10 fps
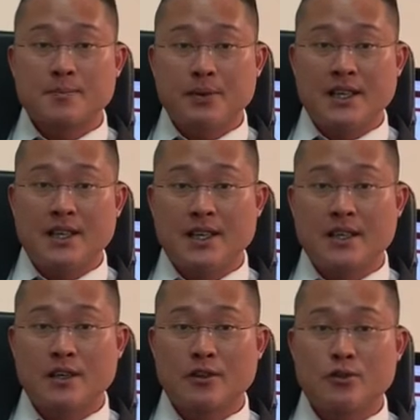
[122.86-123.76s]
B
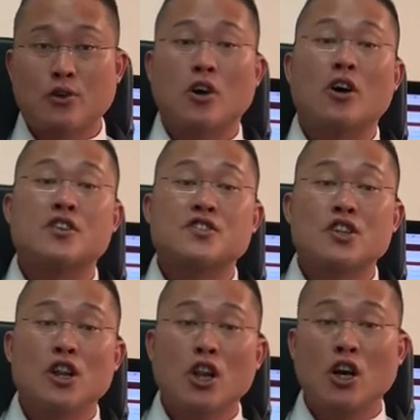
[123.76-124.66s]
to cause
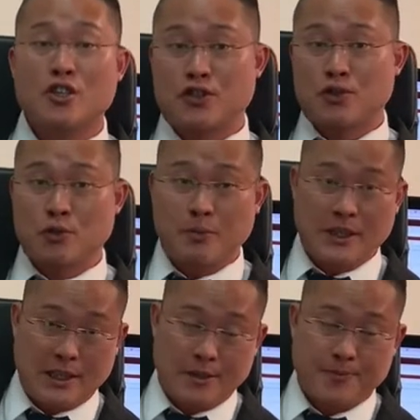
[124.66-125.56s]
loss to
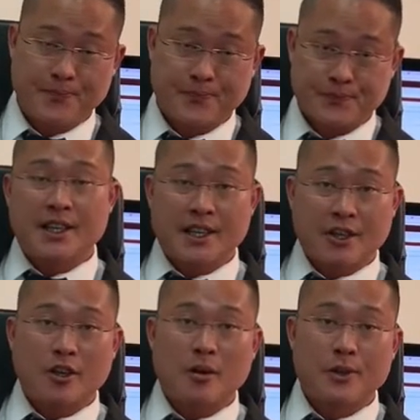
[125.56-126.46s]
B. Another
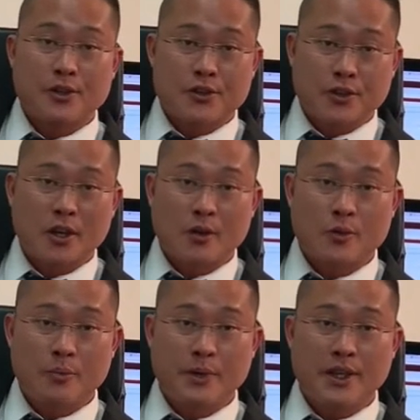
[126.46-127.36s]
common tort
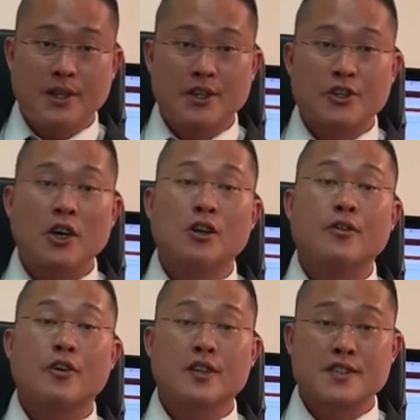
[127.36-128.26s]
would be the tort of
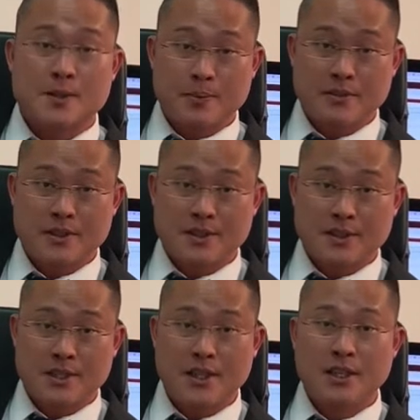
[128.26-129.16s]

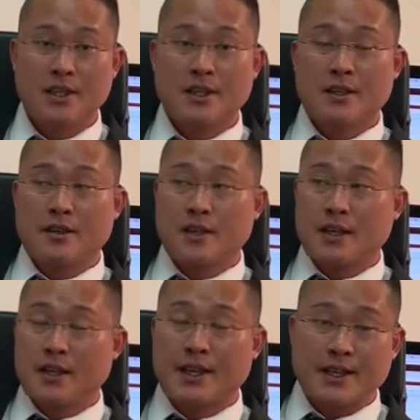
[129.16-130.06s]
conspiracy.
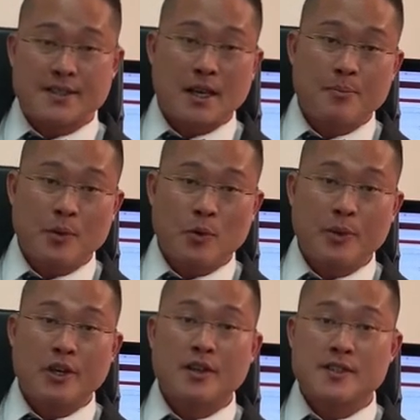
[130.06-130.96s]
An example would be
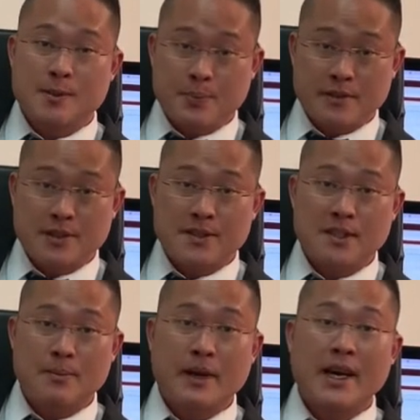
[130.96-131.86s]

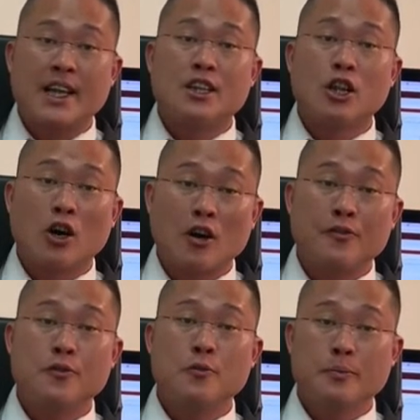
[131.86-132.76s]
conspiracy by
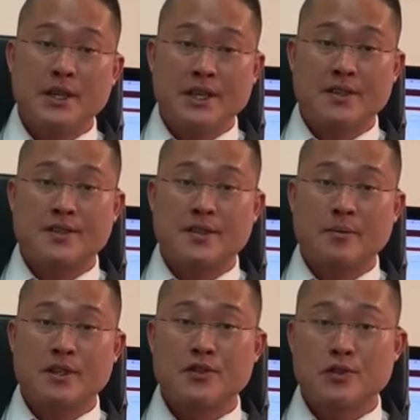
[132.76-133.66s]
unlawful means. That
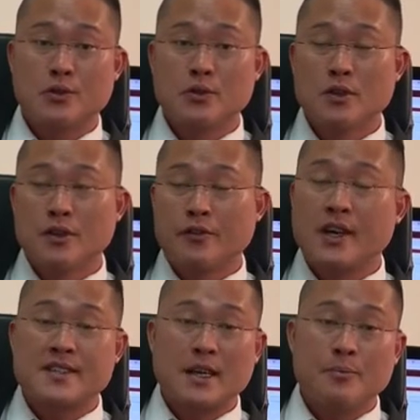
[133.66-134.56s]
means you, for
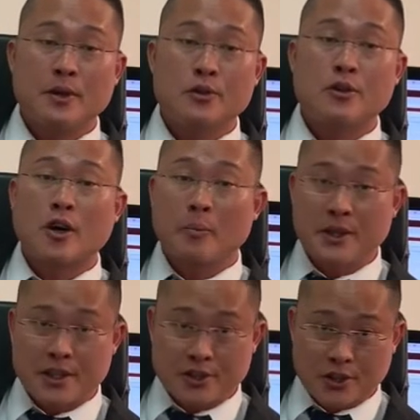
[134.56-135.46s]
example, you
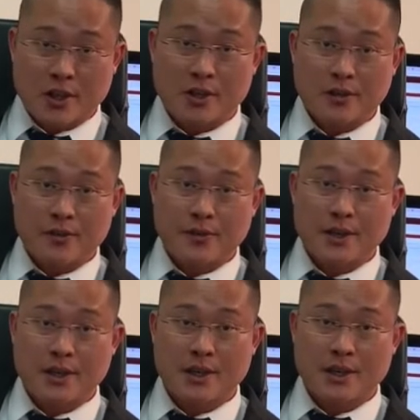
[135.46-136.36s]
commit a tort of
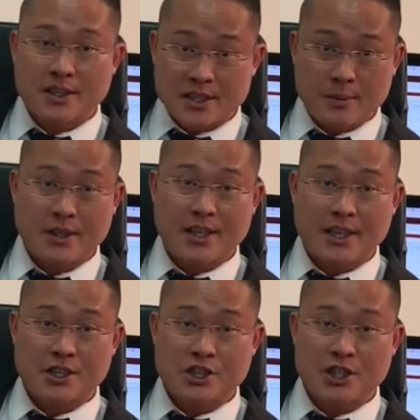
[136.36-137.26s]

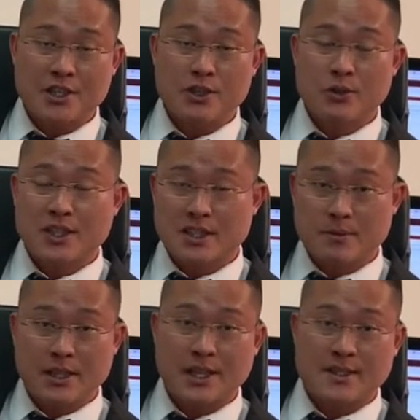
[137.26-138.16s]
intimidation. You
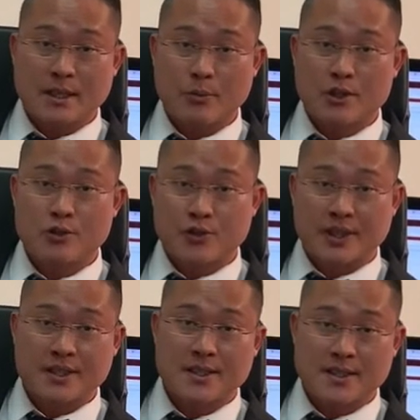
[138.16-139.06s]
intimidate someone, you
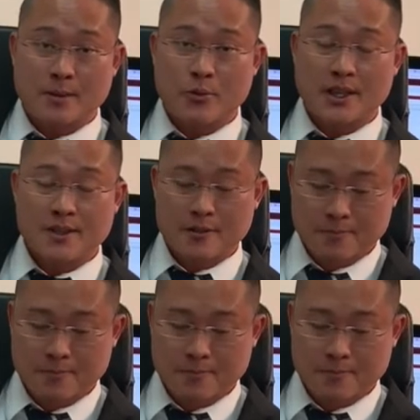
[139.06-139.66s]
threaten someone,